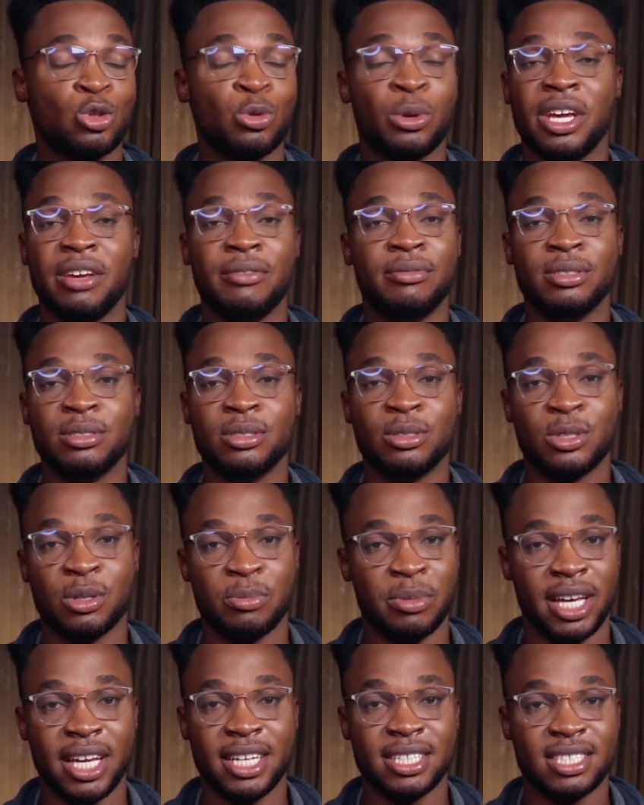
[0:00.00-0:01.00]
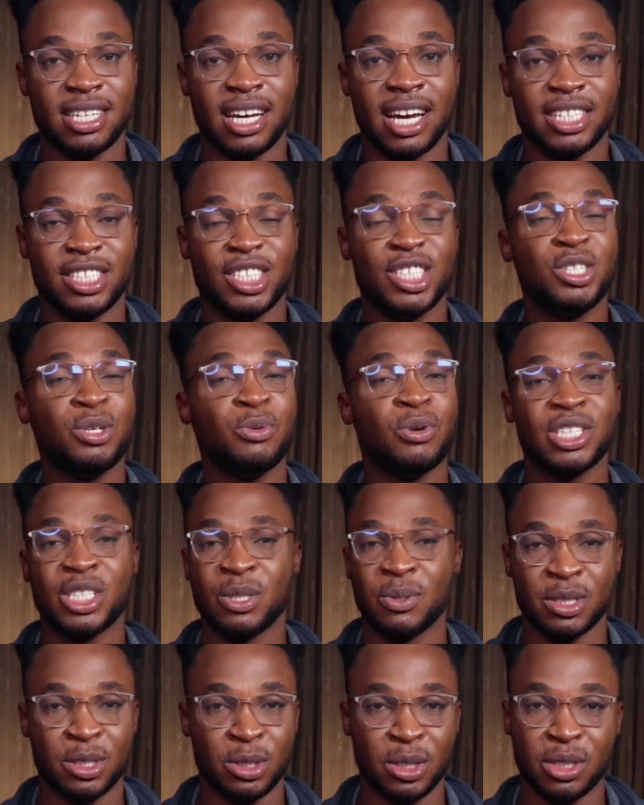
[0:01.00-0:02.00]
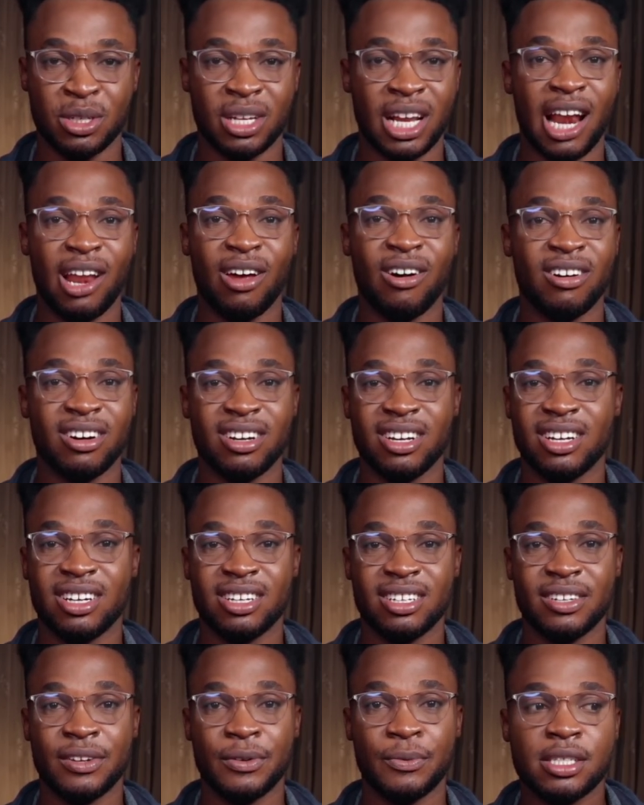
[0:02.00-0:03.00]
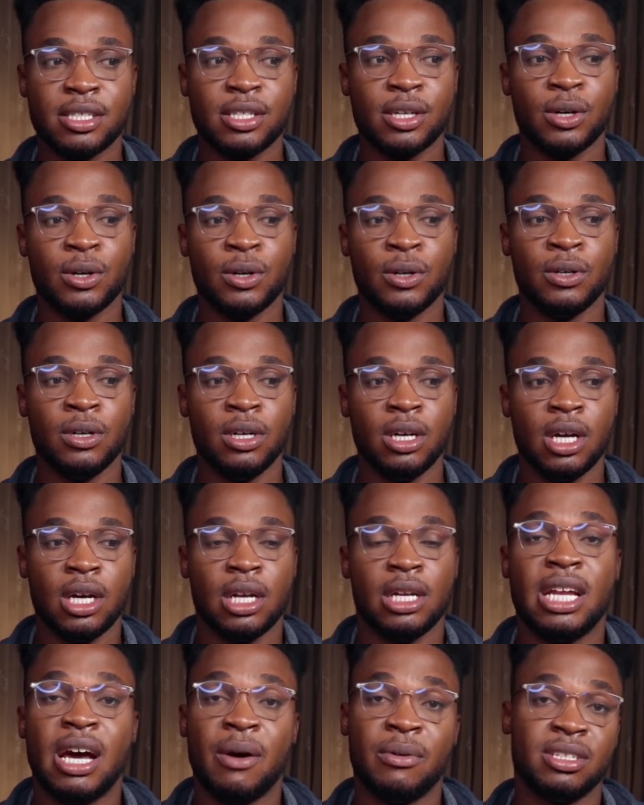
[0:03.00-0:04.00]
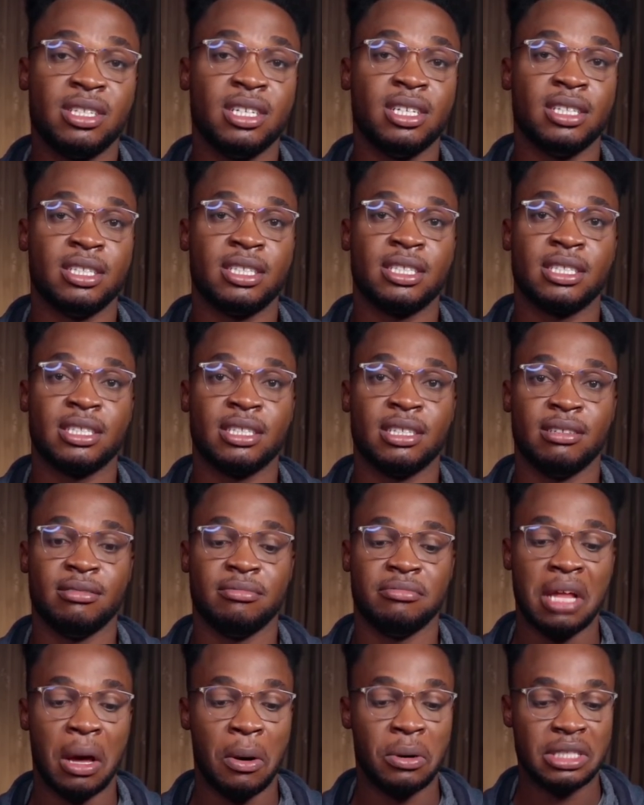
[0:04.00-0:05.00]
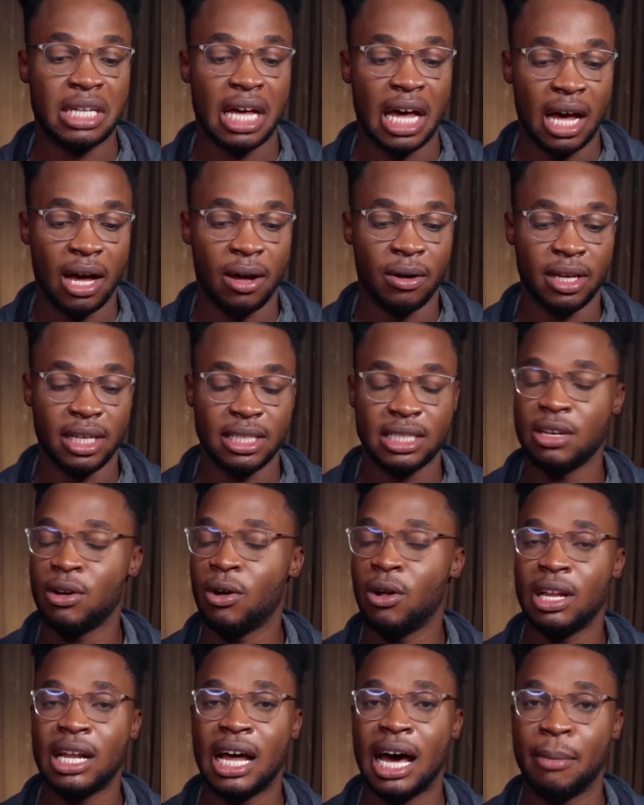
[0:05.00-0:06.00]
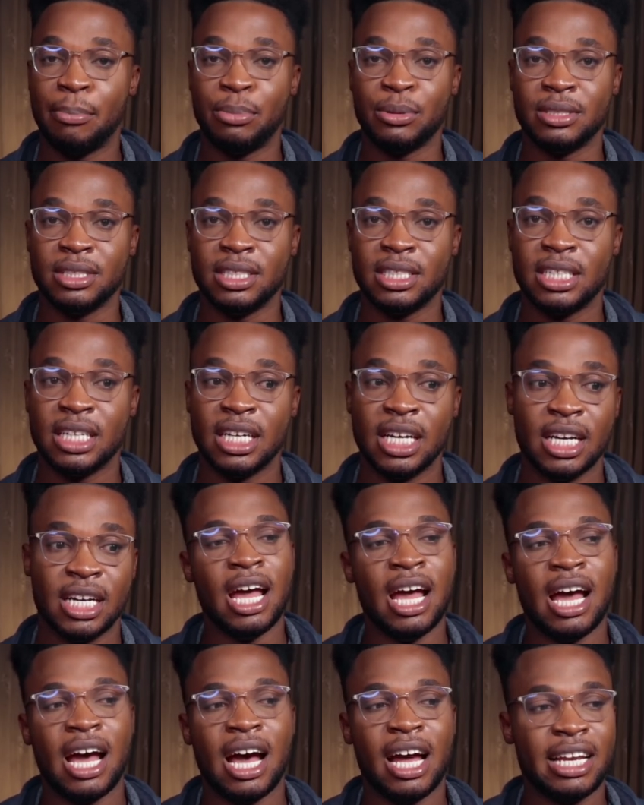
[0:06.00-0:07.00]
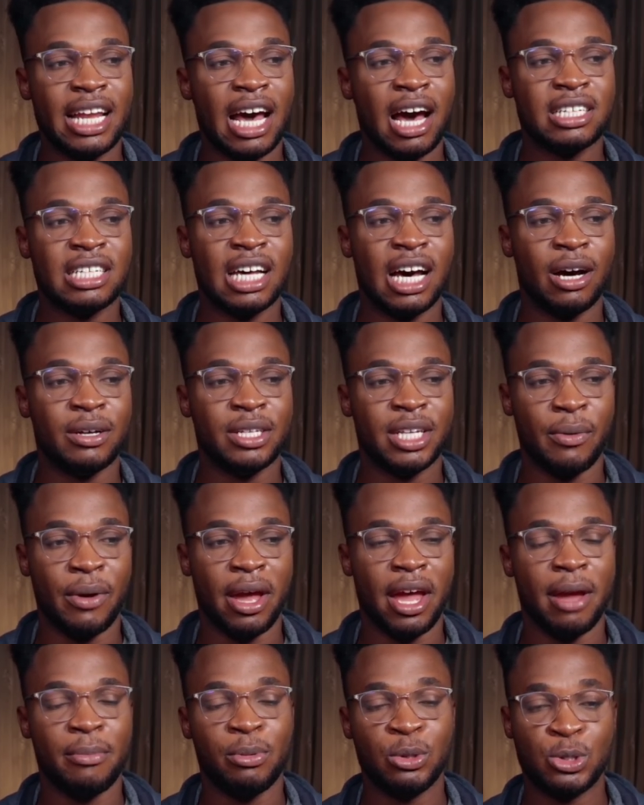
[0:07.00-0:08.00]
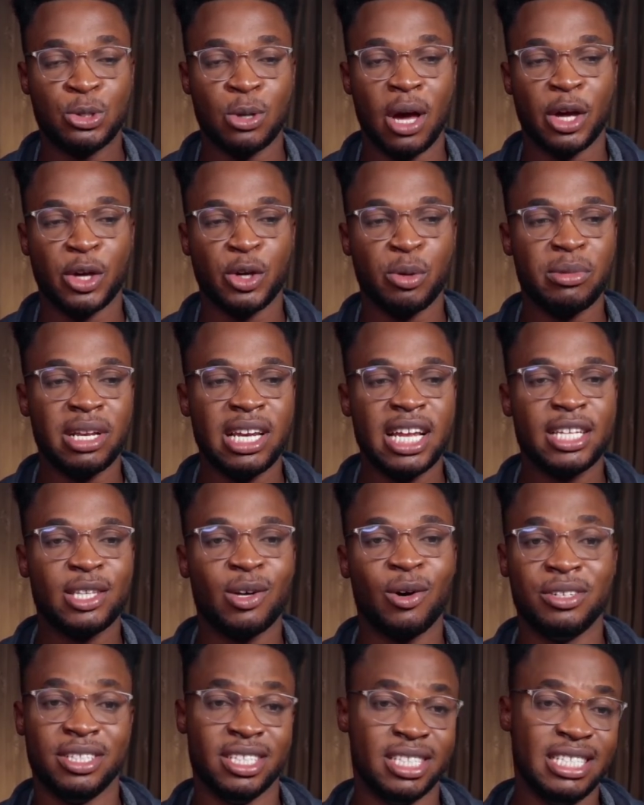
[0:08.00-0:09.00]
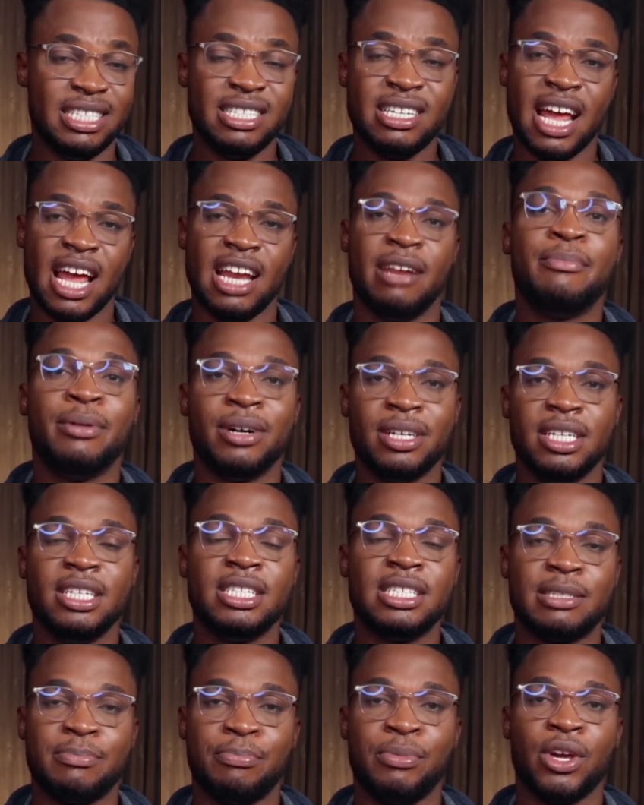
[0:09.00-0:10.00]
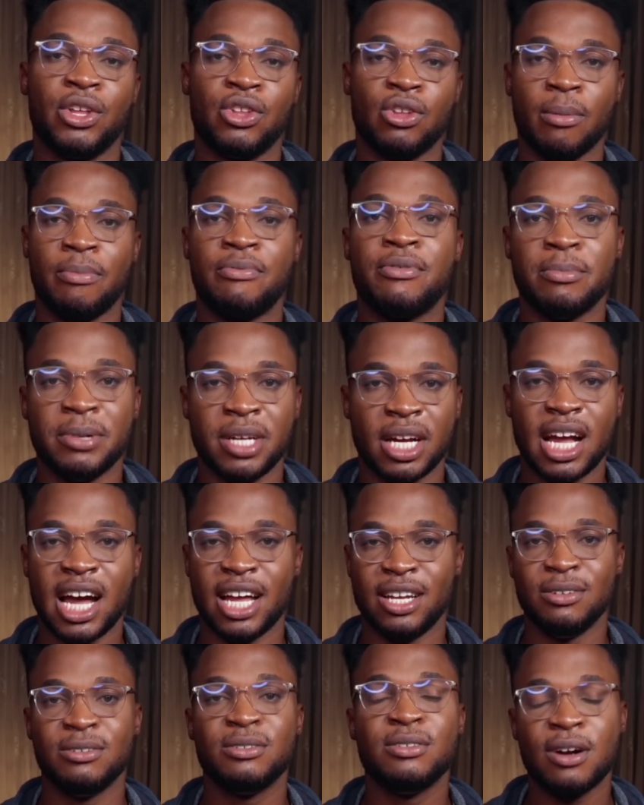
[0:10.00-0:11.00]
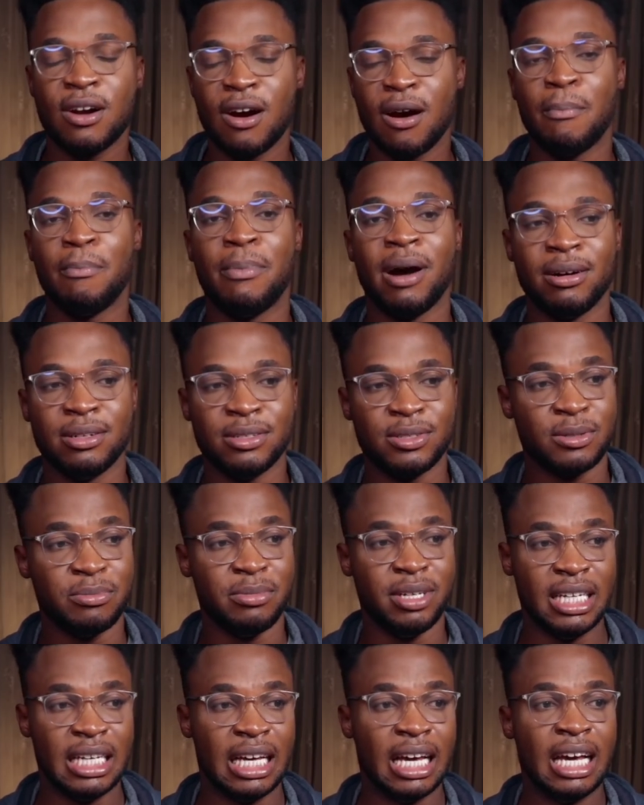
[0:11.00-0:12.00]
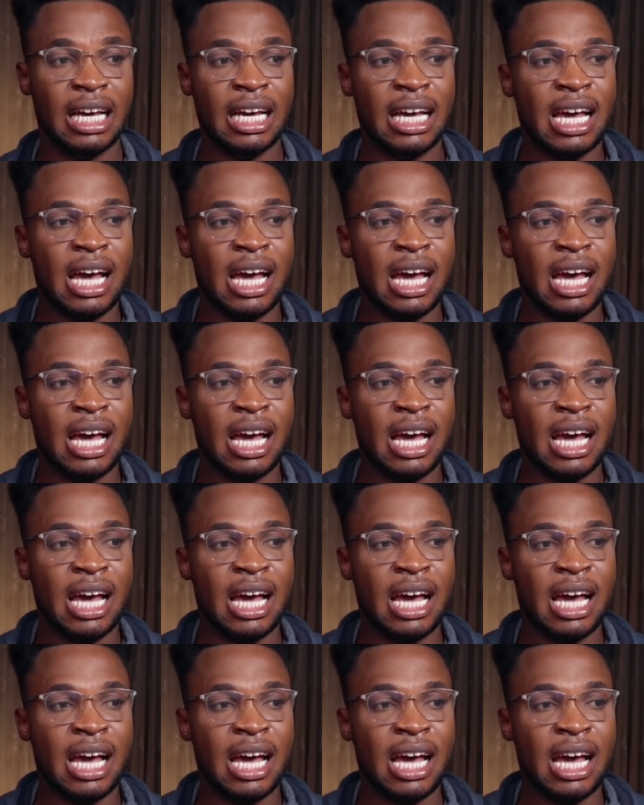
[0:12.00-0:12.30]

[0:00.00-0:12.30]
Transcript: too evil to be inside. She knew what she was doing all along. And so that was it. That was how it all happened. And that was how they were able to accumulate all the dead bodies picked up from the Kanungu compound to be